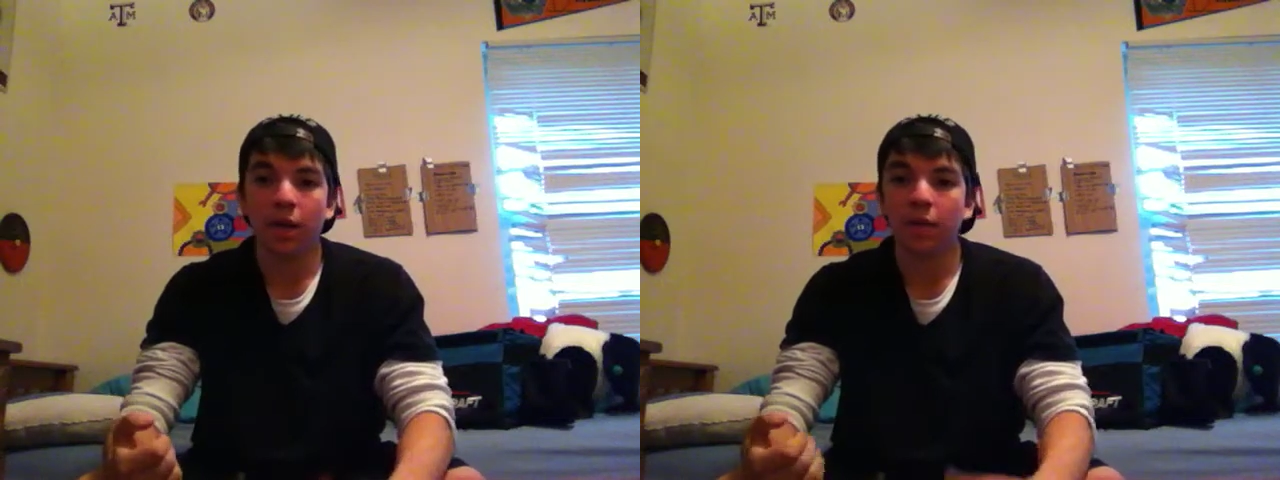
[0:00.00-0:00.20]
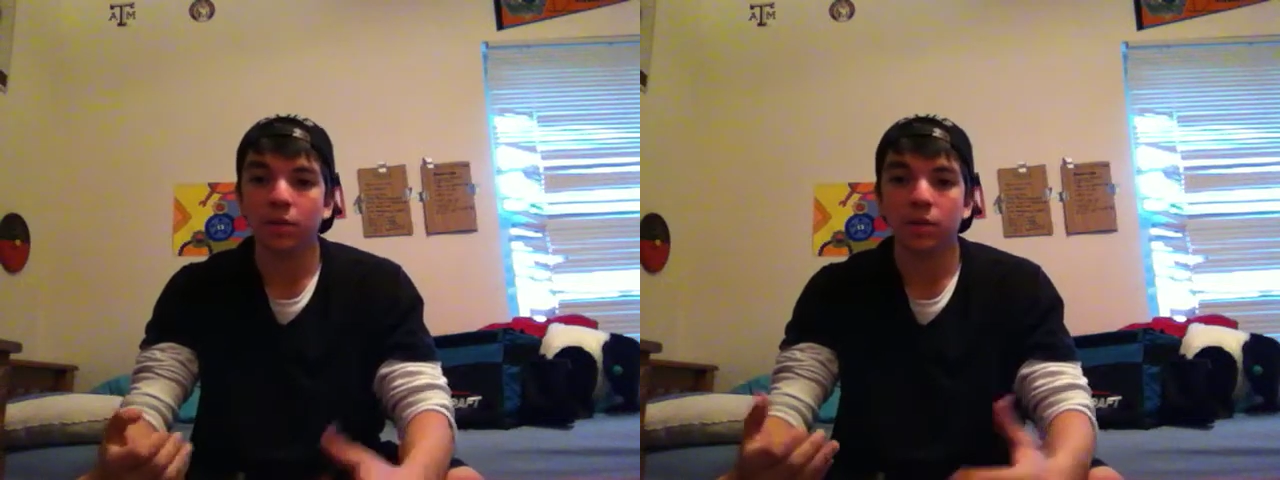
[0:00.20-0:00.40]

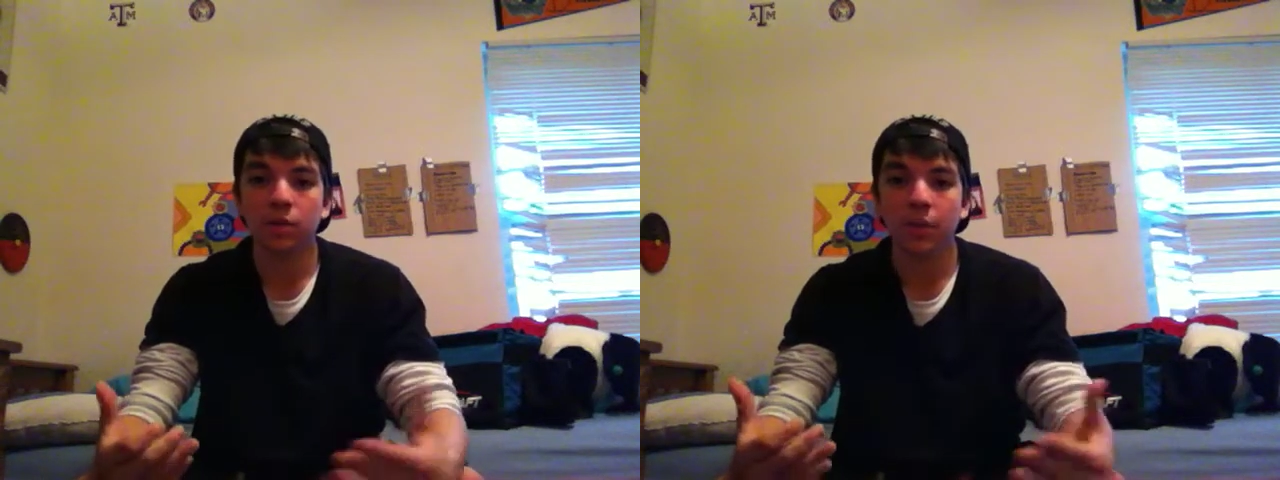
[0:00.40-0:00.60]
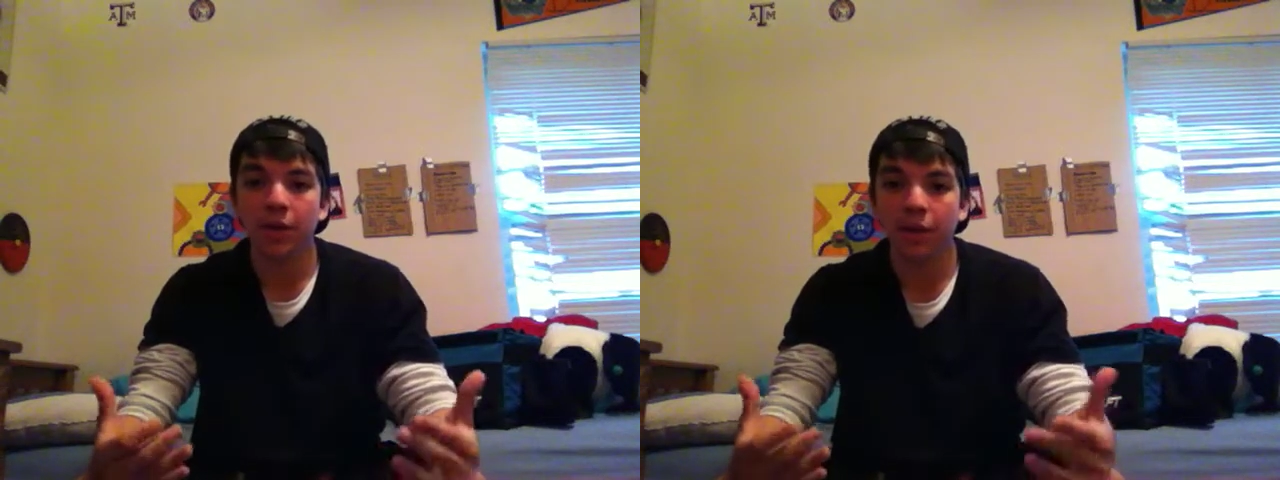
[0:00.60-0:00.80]
It'll
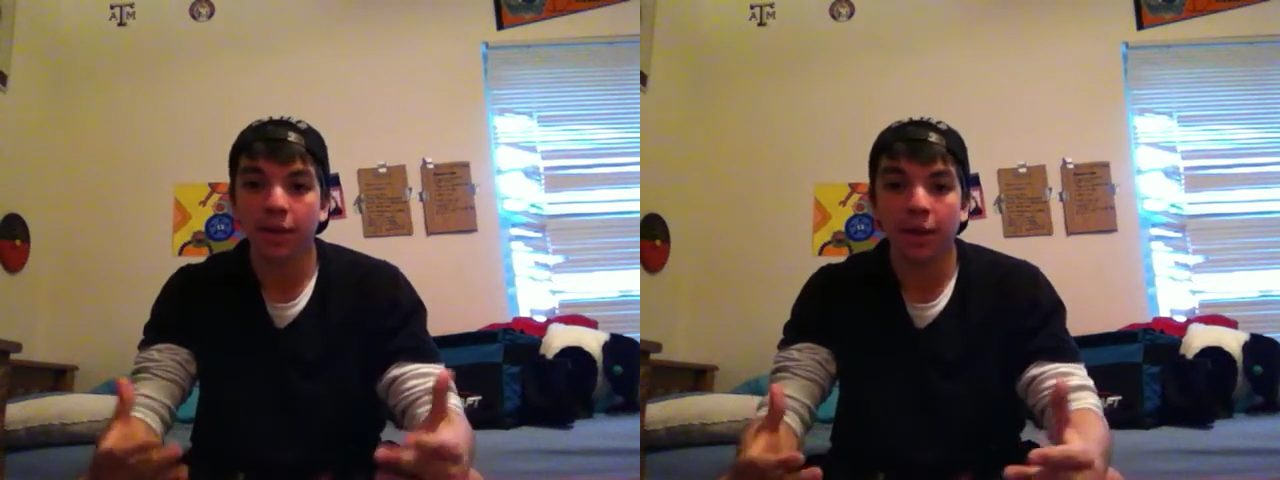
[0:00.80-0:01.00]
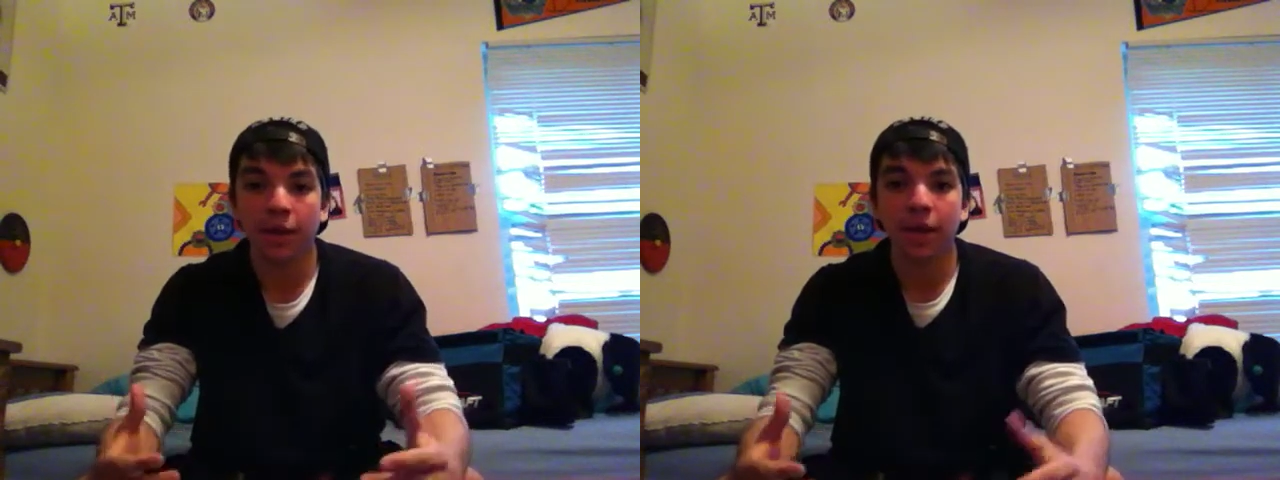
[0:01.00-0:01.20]
just be a
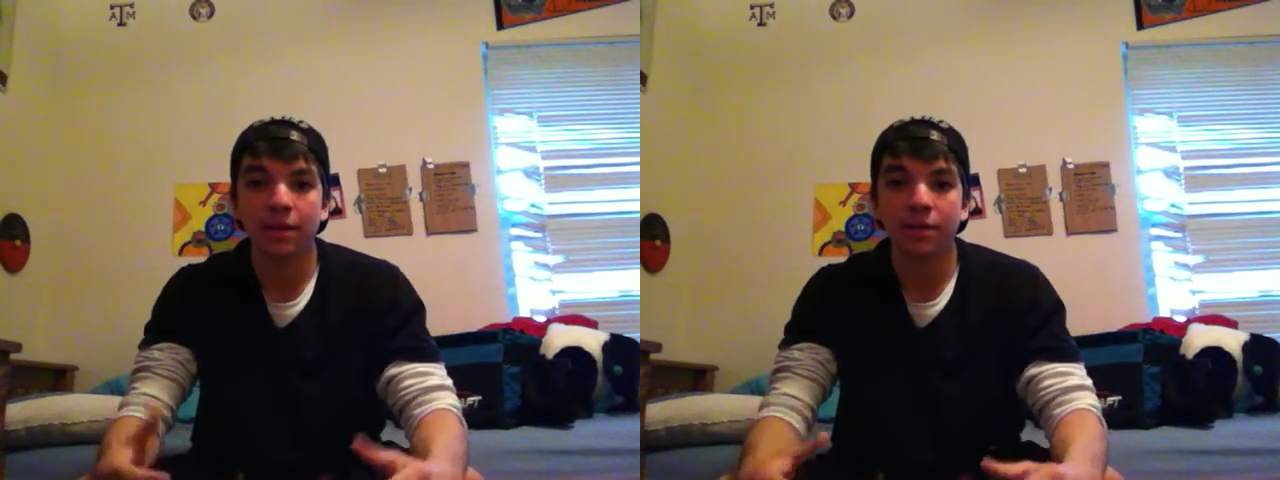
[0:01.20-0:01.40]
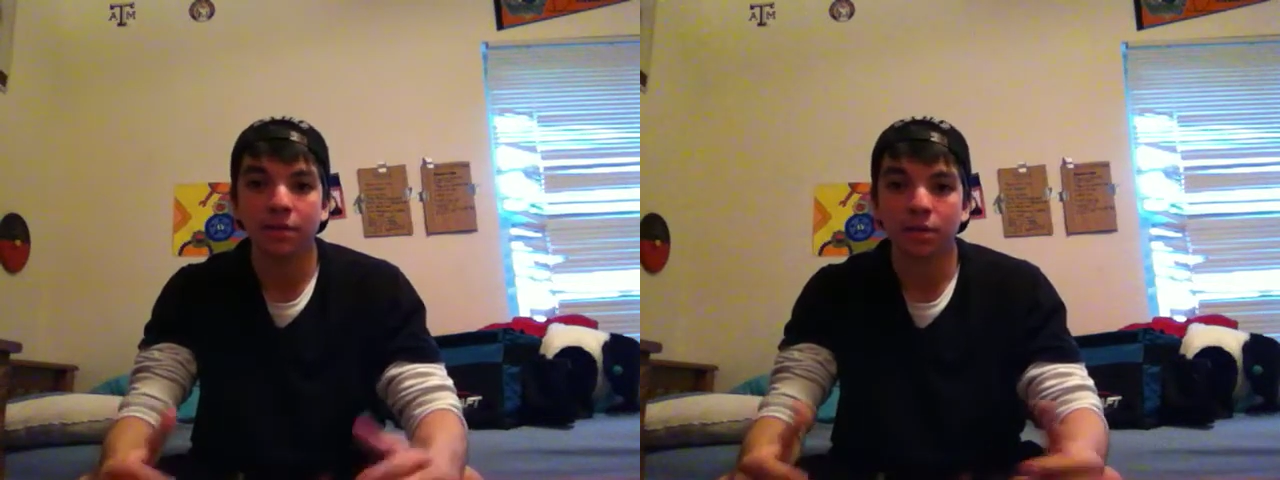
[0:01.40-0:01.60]
lot
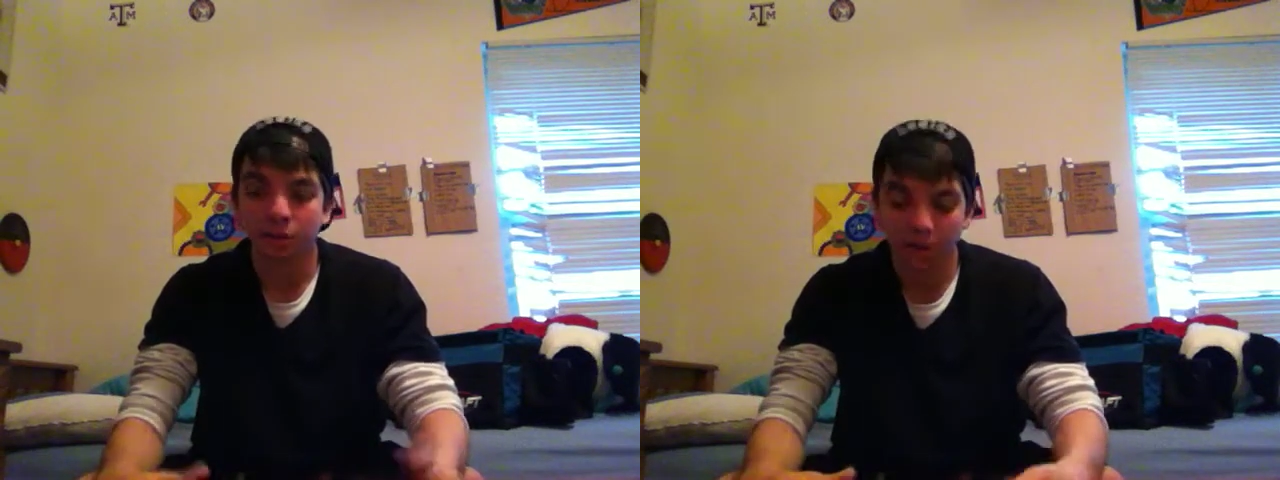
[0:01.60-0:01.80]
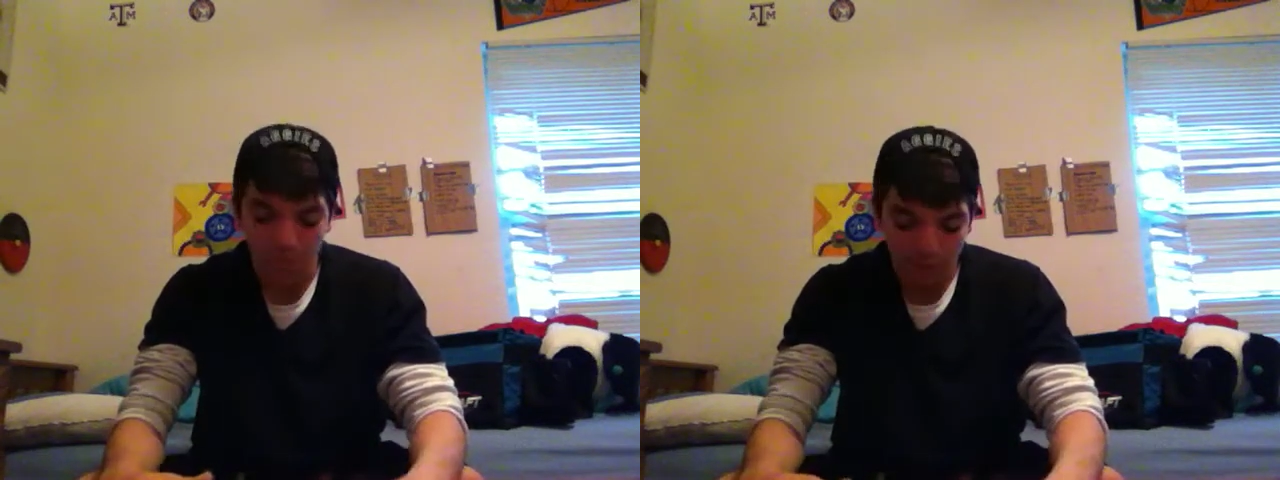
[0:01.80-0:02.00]
nicer and
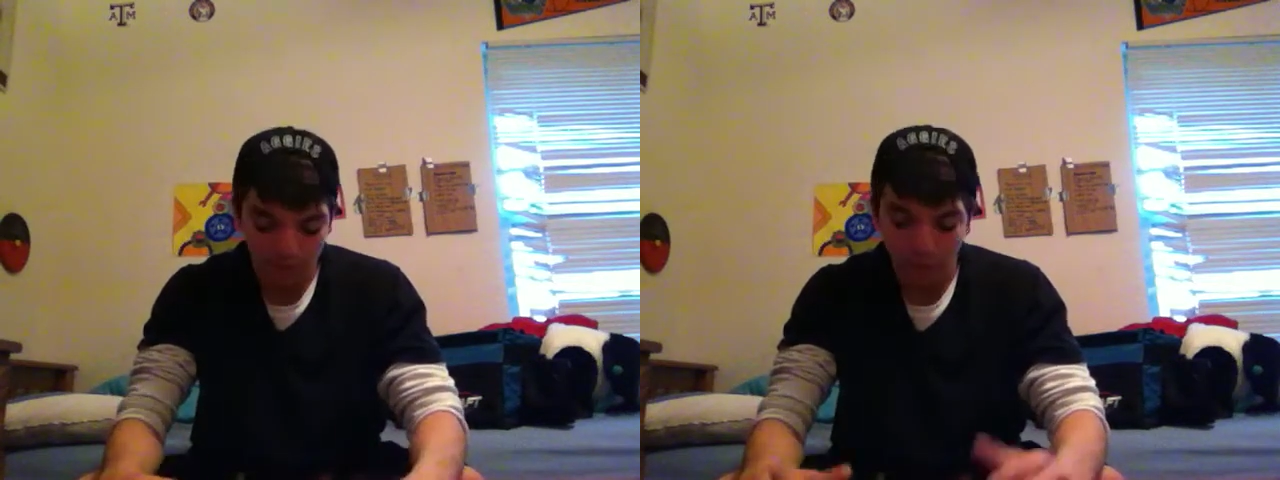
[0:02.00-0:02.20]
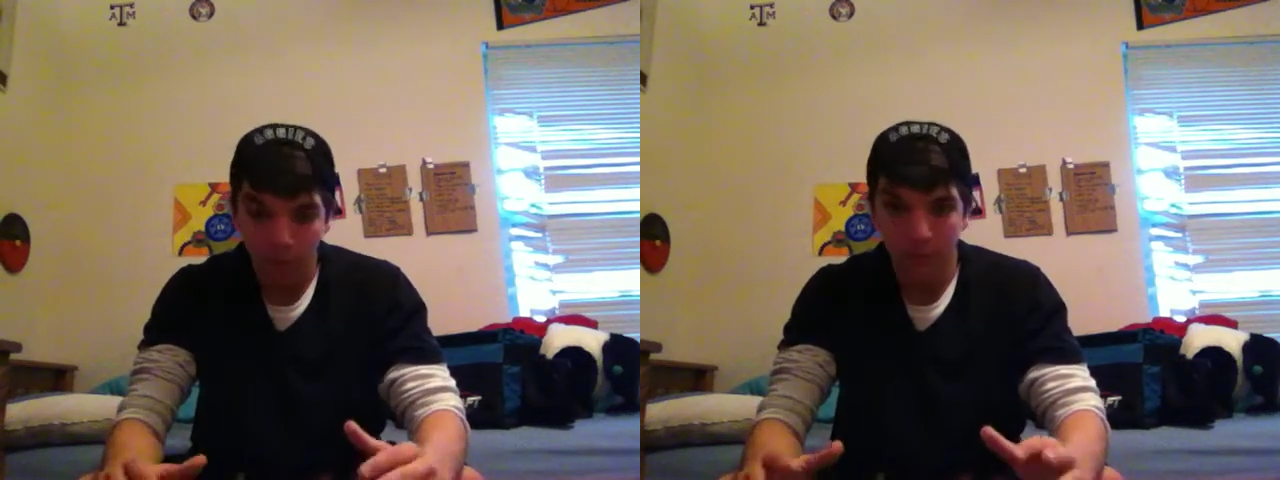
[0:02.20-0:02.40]
cleaner
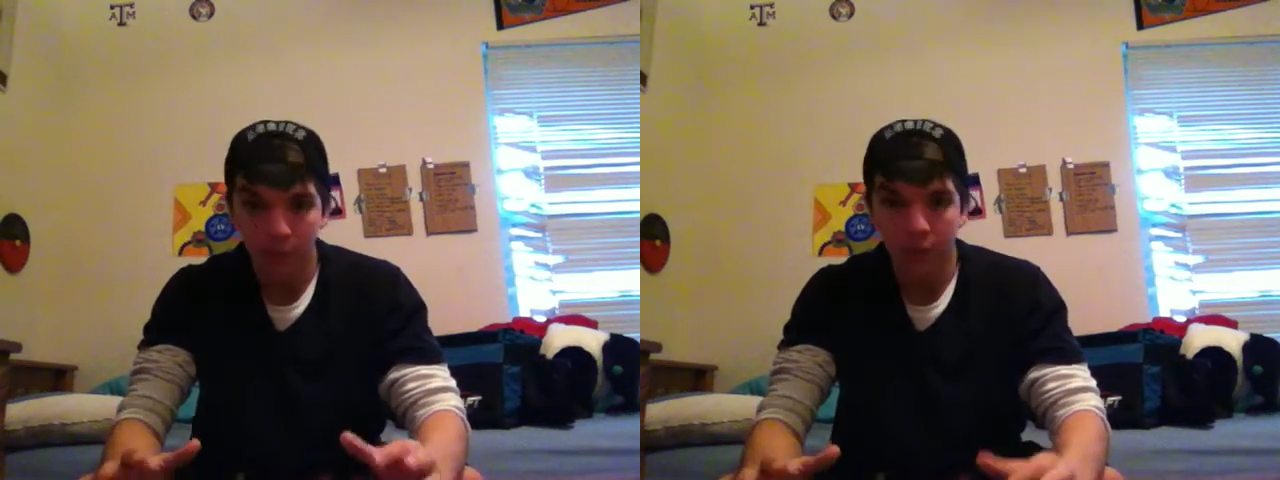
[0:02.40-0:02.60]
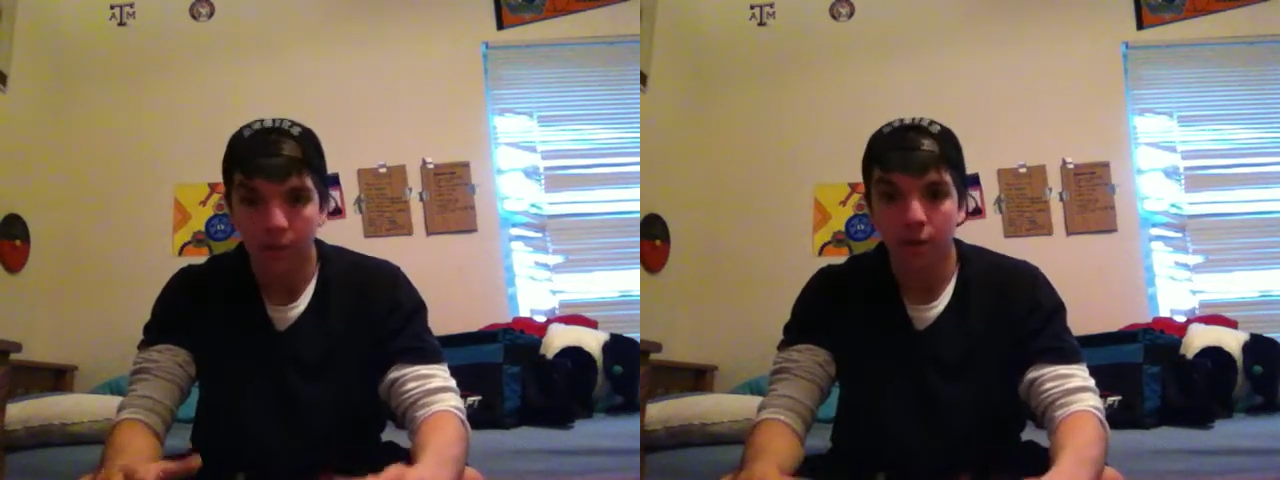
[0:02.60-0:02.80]
channel
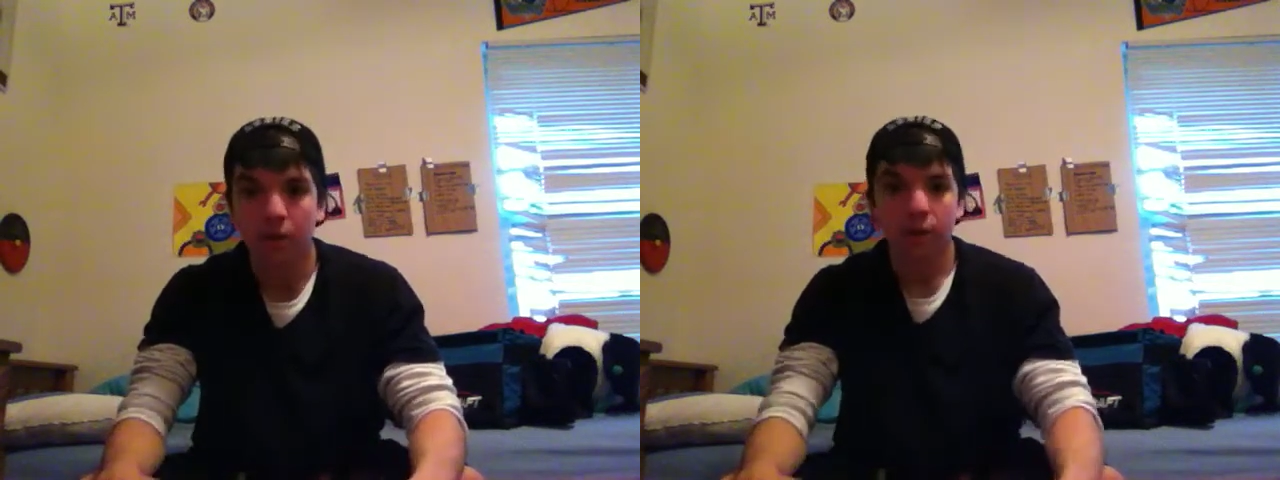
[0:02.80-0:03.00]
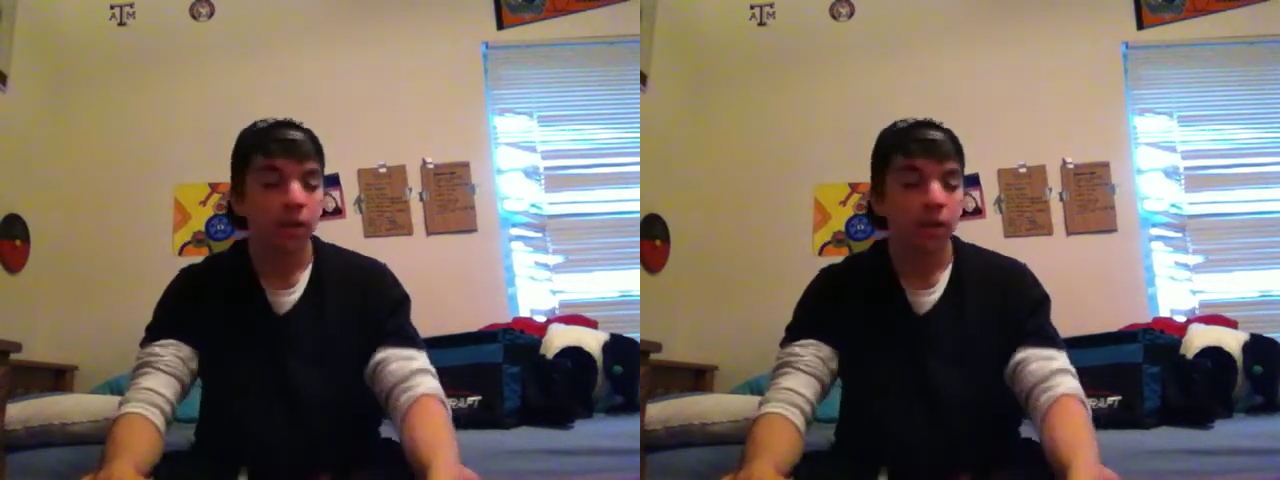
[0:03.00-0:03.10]
overall.